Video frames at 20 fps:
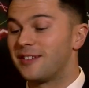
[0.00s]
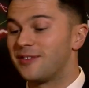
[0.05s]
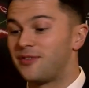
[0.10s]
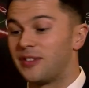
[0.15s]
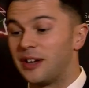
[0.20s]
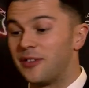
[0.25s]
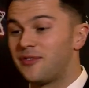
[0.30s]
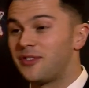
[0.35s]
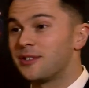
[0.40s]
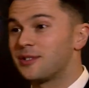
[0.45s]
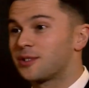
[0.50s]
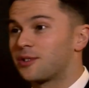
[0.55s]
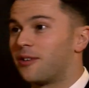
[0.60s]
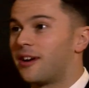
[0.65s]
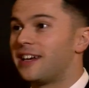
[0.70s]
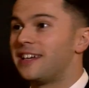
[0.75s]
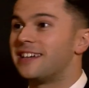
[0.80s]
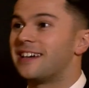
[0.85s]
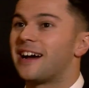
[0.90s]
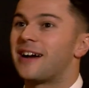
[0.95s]
it, it feels
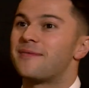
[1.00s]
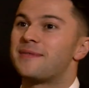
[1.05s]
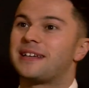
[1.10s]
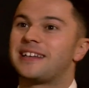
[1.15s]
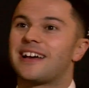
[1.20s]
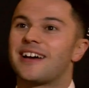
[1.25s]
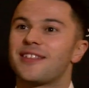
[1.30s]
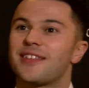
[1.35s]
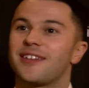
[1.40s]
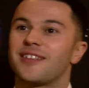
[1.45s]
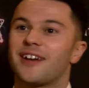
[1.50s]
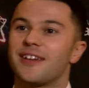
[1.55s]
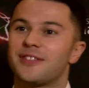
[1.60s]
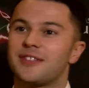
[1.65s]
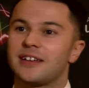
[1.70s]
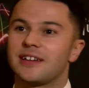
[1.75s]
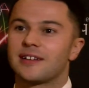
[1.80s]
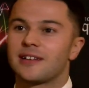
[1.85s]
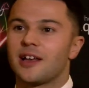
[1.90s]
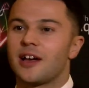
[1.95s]
great. I mean, I, I
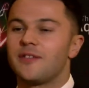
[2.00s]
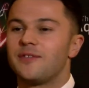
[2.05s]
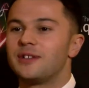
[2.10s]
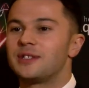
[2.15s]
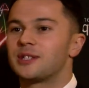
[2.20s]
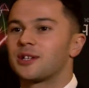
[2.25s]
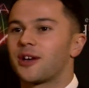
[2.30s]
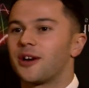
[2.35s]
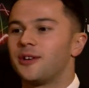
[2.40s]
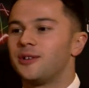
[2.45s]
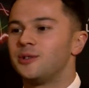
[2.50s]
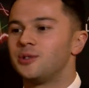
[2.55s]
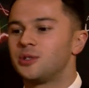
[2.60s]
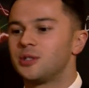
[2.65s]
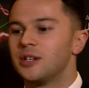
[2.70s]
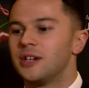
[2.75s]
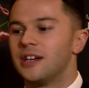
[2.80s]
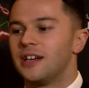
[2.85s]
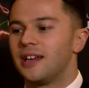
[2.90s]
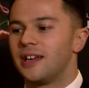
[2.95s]
think life as a coach,
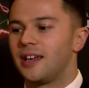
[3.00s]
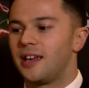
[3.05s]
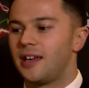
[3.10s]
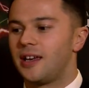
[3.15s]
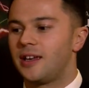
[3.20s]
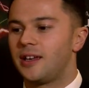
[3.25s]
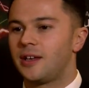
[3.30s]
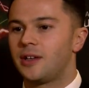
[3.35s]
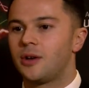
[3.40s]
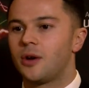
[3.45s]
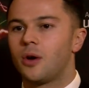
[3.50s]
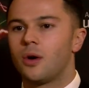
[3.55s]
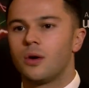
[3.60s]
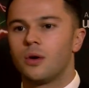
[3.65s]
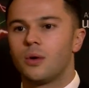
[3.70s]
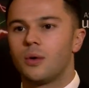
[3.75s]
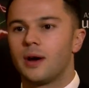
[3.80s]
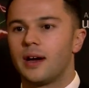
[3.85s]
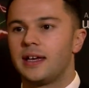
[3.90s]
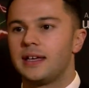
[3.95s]
you, you're not
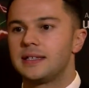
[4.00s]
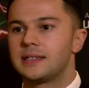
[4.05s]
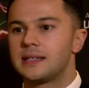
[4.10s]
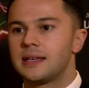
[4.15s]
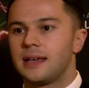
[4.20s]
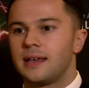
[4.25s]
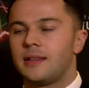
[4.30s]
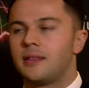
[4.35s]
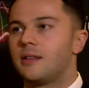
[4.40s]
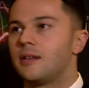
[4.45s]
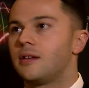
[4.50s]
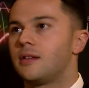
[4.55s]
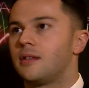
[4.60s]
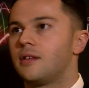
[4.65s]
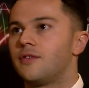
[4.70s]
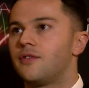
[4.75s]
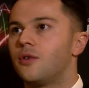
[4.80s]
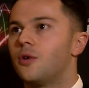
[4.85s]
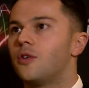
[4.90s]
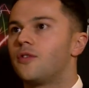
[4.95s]
always in the, the
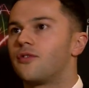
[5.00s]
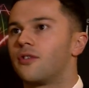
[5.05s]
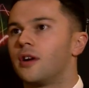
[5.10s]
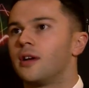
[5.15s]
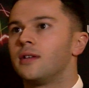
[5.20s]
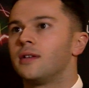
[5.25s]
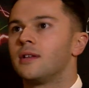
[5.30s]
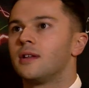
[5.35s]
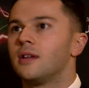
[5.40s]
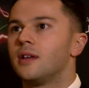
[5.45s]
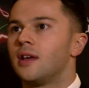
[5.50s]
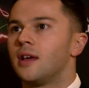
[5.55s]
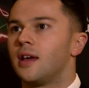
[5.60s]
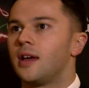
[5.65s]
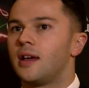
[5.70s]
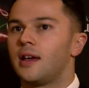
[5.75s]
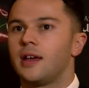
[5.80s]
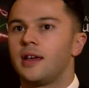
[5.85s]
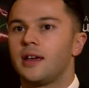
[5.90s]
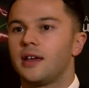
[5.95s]
forefront. It,
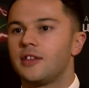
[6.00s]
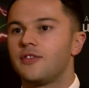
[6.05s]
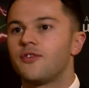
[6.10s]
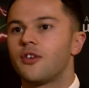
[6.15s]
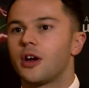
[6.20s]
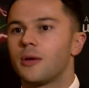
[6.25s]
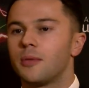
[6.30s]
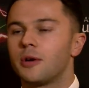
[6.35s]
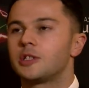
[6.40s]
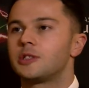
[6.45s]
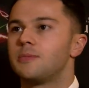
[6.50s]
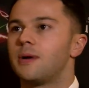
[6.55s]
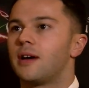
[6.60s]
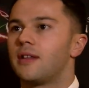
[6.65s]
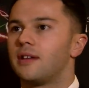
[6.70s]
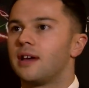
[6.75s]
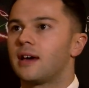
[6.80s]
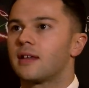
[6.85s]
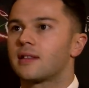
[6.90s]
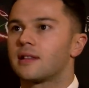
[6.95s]
it is very much about
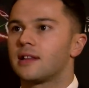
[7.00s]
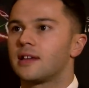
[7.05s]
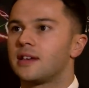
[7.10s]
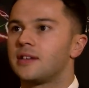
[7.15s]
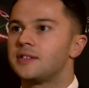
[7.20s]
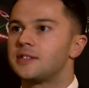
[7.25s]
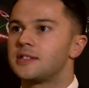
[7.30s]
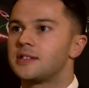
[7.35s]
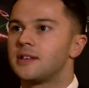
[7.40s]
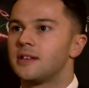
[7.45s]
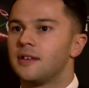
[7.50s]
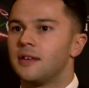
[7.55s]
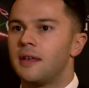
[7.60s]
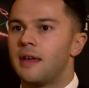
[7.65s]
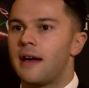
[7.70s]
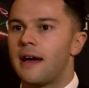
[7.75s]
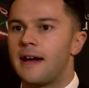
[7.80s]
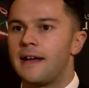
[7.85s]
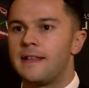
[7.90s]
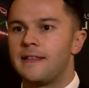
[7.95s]
the athletes,
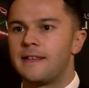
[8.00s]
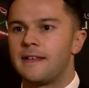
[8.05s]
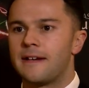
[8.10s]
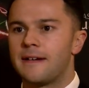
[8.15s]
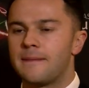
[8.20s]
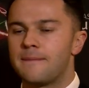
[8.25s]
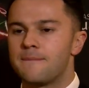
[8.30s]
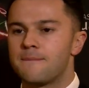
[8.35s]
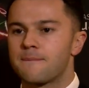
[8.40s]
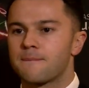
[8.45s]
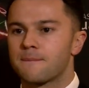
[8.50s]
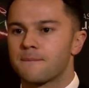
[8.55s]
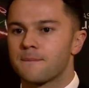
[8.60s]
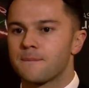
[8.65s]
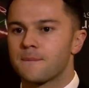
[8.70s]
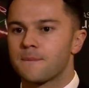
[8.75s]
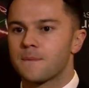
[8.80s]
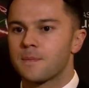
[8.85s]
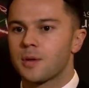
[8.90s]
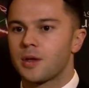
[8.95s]
and um,
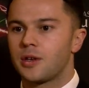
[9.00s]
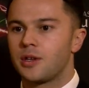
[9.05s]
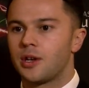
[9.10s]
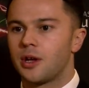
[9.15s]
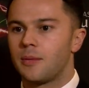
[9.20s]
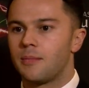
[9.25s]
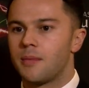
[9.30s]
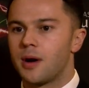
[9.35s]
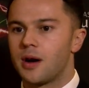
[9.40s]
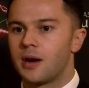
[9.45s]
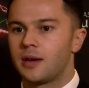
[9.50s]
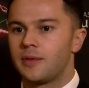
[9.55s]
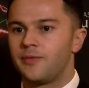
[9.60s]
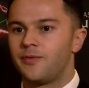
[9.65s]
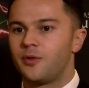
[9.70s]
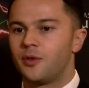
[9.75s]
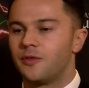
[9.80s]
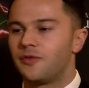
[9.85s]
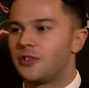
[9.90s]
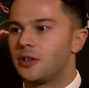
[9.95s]
you know, my
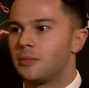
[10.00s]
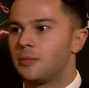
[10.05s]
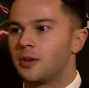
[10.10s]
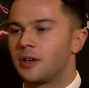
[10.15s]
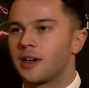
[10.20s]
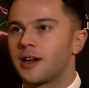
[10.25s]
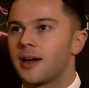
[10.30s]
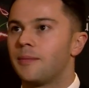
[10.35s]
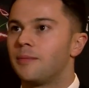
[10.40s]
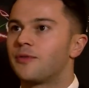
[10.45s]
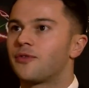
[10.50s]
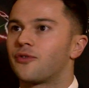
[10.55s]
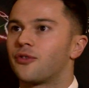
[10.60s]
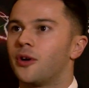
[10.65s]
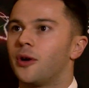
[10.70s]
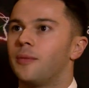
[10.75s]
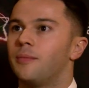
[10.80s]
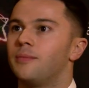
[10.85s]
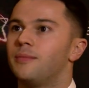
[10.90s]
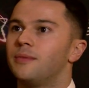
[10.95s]
fulfilment comes
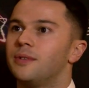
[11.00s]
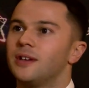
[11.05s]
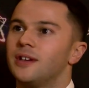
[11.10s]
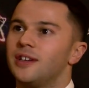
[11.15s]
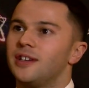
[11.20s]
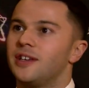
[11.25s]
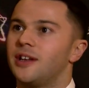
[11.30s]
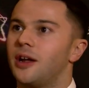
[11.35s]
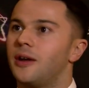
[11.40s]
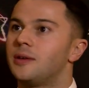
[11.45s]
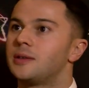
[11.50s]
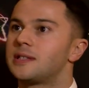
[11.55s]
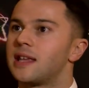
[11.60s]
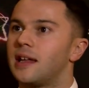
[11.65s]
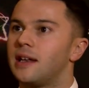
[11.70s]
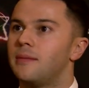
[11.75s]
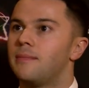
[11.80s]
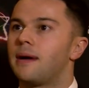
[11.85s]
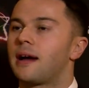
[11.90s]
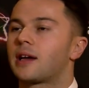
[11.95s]
from you know
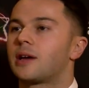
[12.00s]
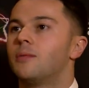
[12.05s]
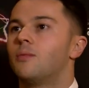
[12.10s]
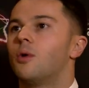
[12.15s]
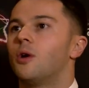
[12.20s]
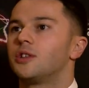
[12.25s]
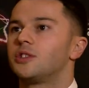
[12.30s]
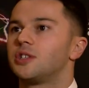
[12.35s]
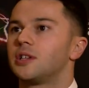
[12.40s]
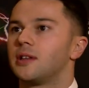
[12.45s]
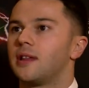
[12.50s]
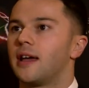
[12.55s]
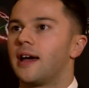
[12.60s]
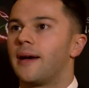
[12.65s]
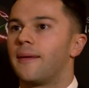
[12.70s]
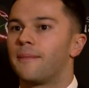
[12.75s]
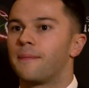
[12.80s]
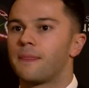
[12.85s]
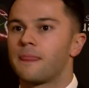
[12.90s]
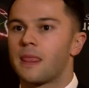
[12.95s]
standing back and watching
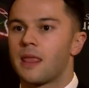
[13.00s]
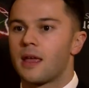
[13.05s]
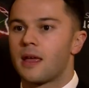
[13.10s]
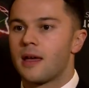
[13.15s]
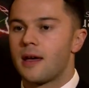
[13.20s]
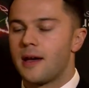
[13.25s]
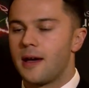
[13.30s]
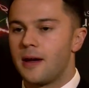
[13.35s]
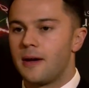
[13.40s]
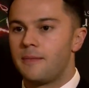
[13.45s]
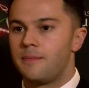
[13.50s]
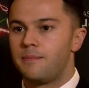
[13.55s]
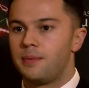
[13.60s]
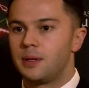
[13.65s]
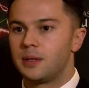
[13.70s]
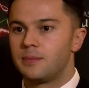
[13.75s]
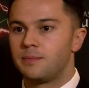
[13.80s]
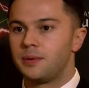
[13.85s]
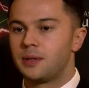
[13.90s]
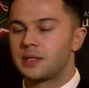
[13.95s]
that. Uh,
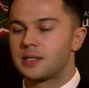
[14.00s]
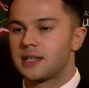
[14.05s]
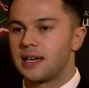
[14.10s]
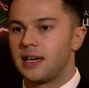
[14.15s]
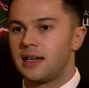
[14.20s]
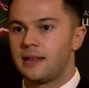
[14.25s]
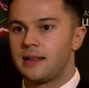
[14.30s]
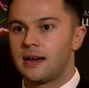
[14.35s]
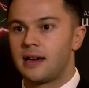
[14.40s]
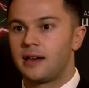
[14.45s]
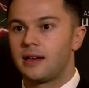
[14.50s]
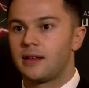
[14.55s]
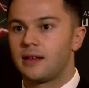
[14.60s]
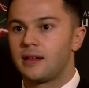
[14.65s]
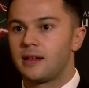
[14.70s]
but but saying that,